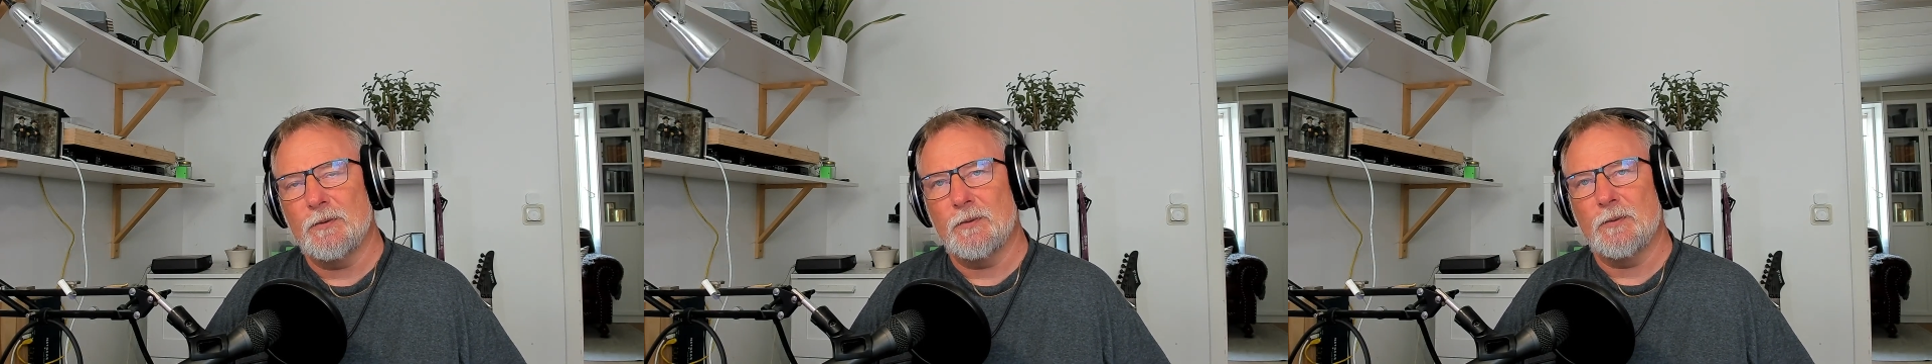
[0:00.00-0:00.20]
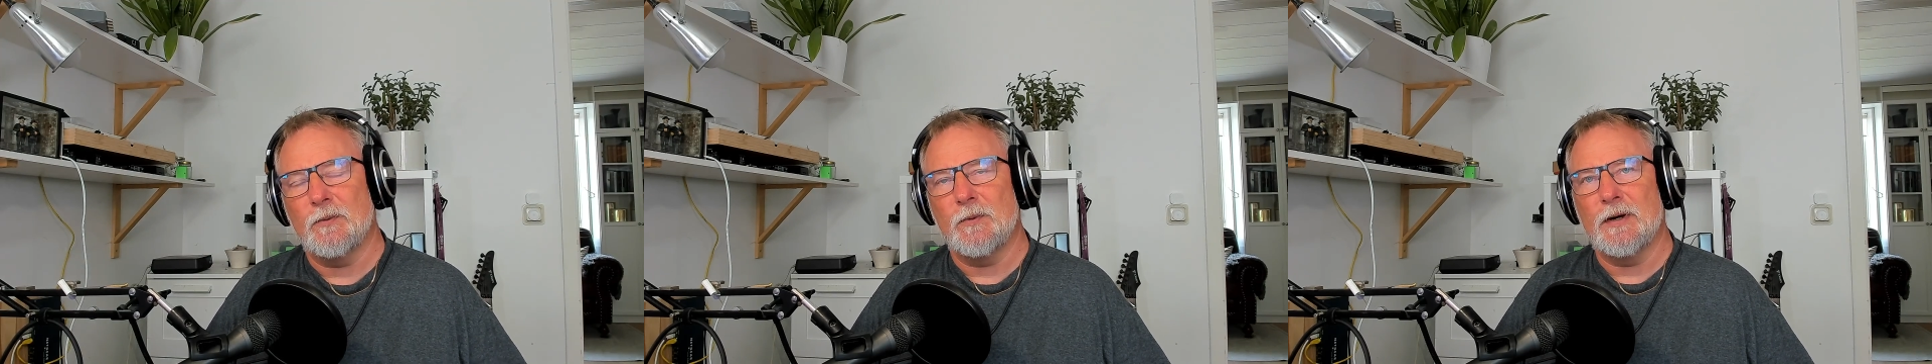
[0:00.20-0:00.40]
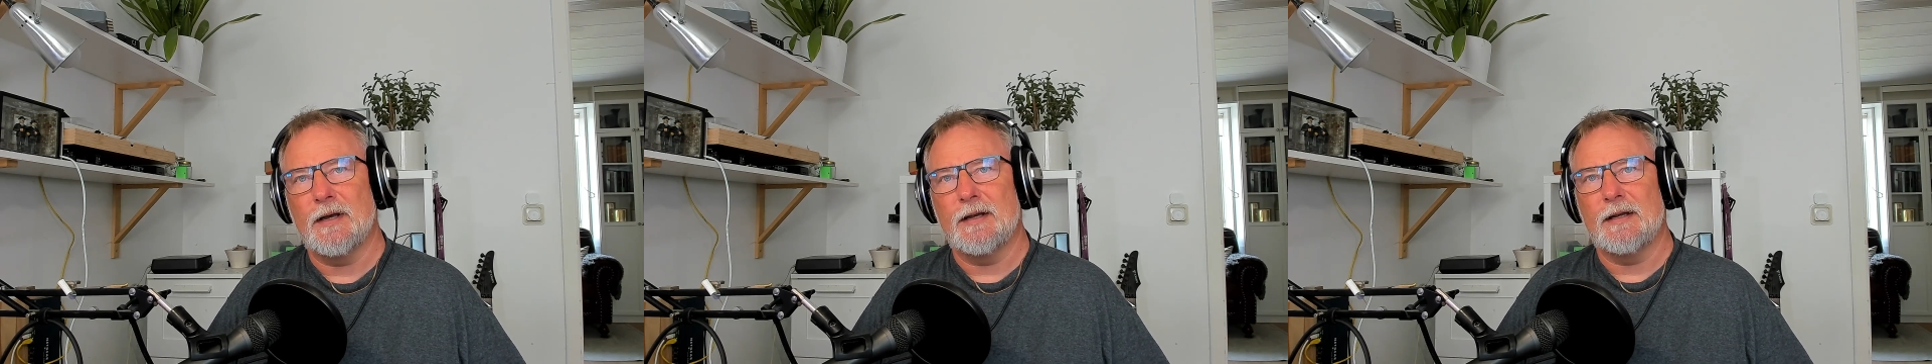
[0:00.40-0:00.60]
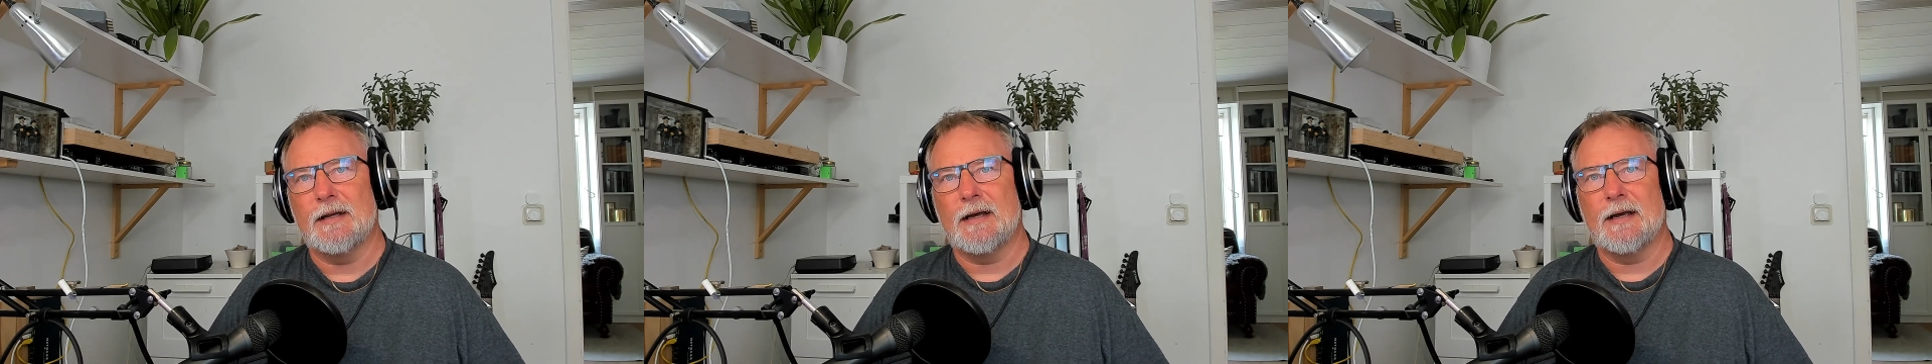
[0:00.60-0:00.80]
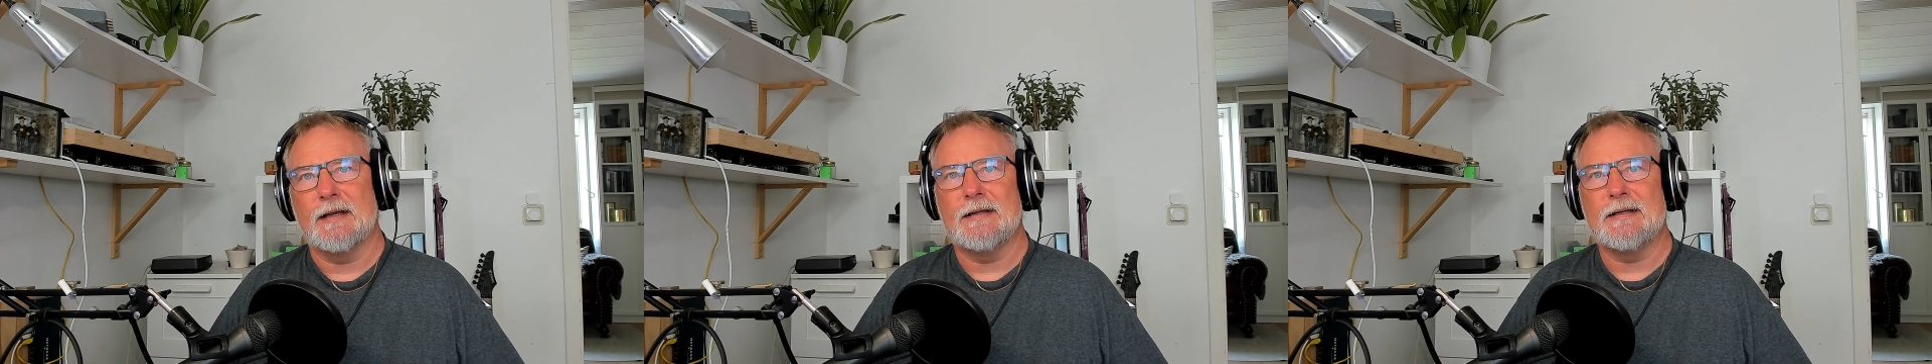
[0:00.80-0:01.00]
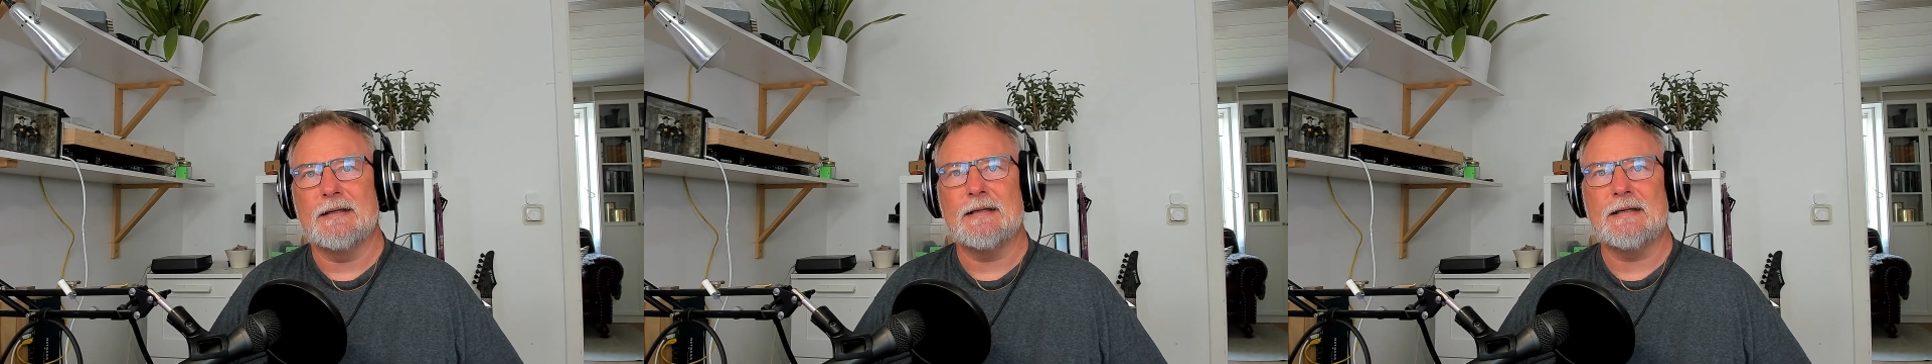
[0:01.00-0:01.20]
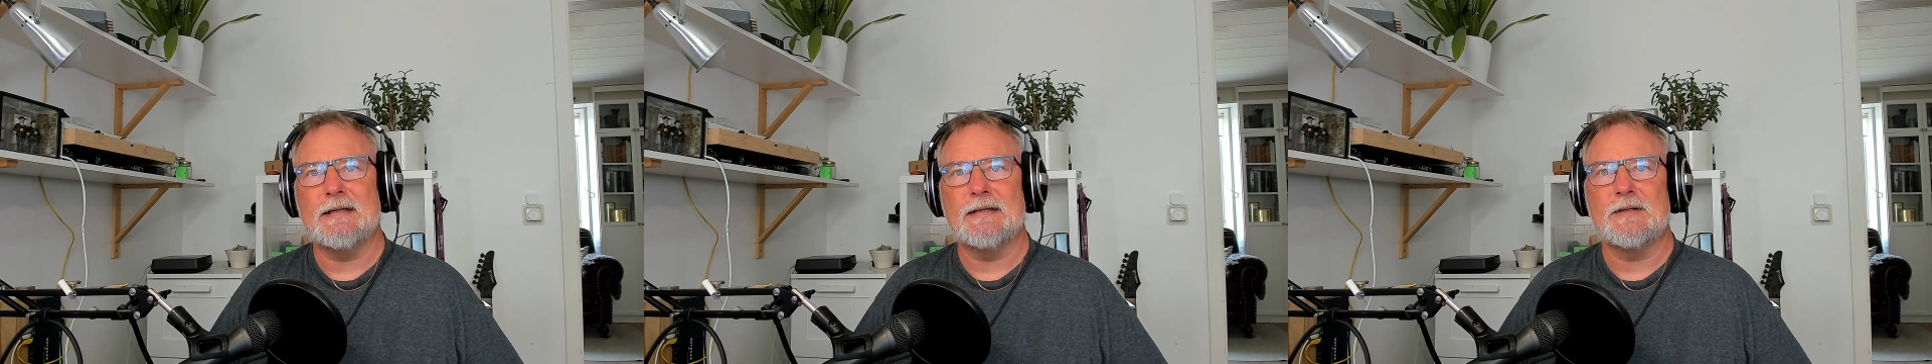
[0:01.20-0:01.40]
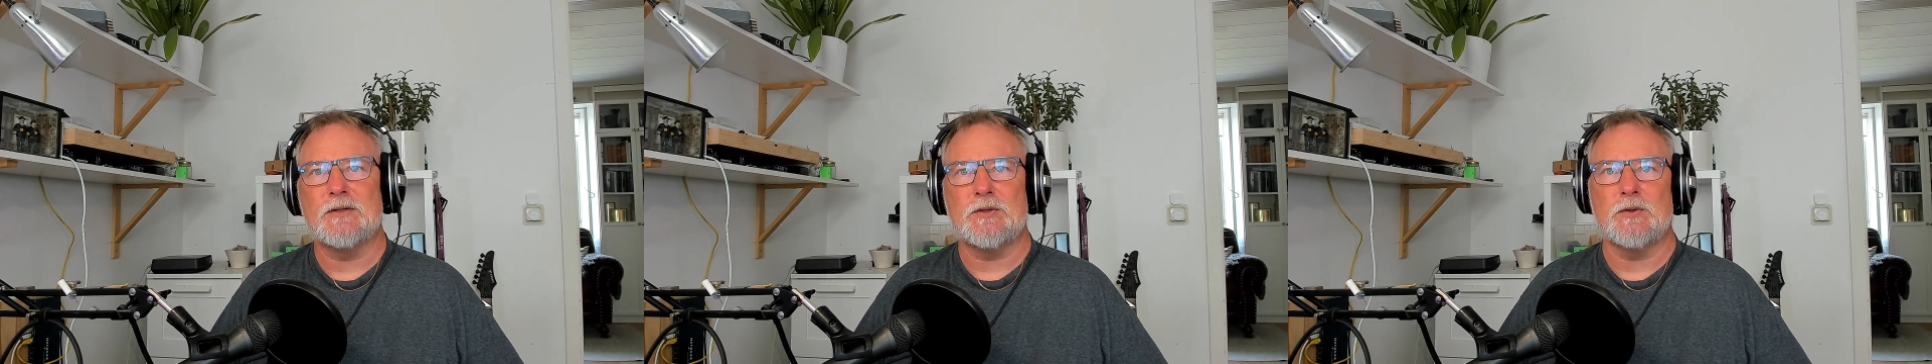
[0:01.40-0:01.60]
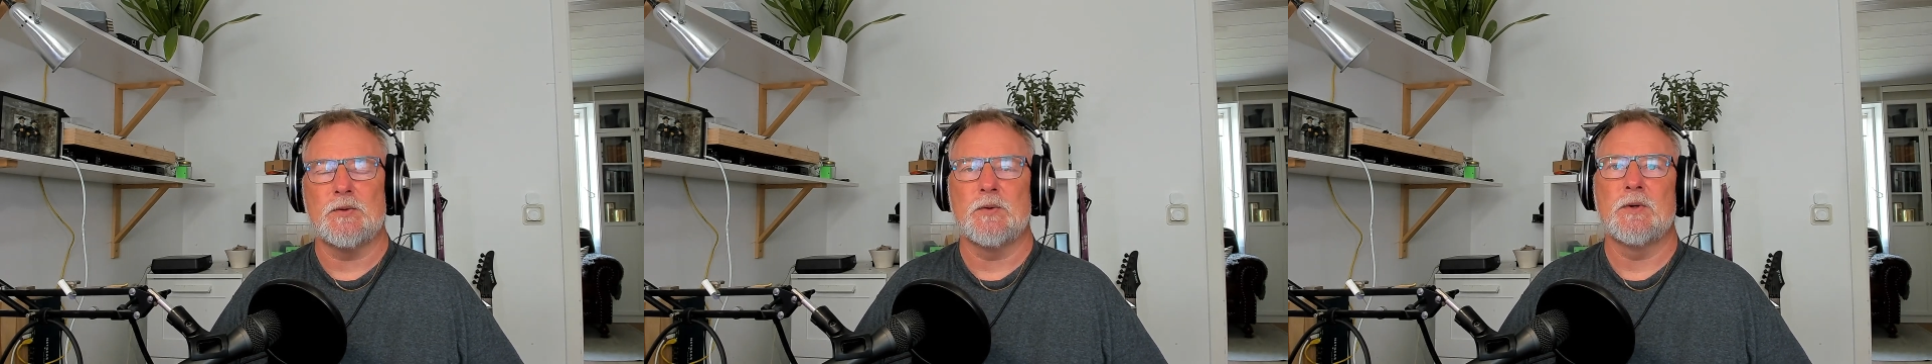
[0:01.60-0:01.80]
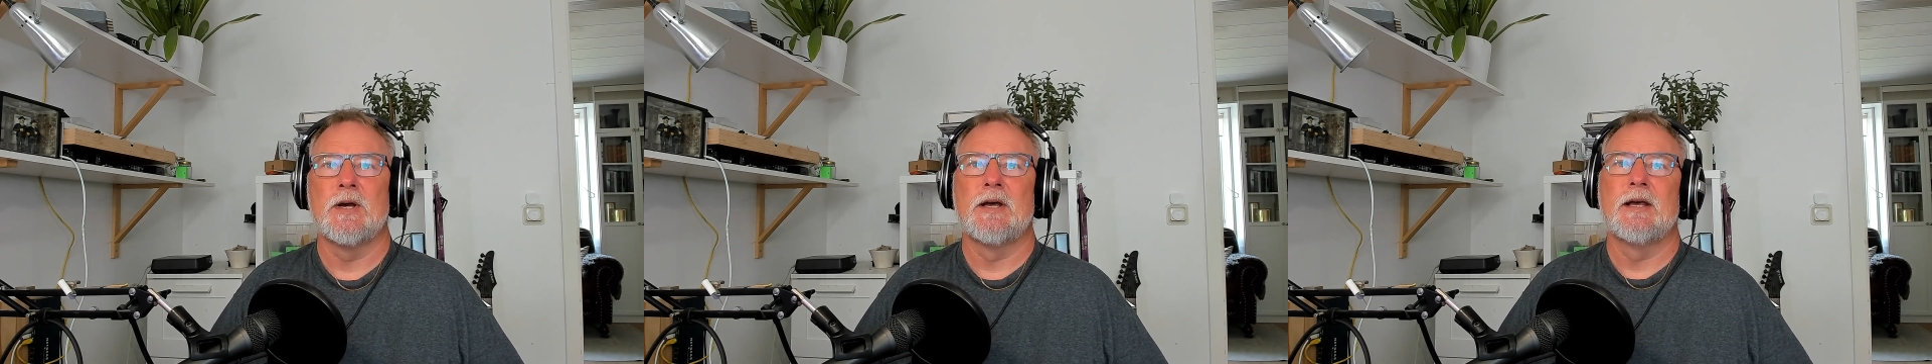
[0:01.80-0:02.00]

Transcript: when I need to.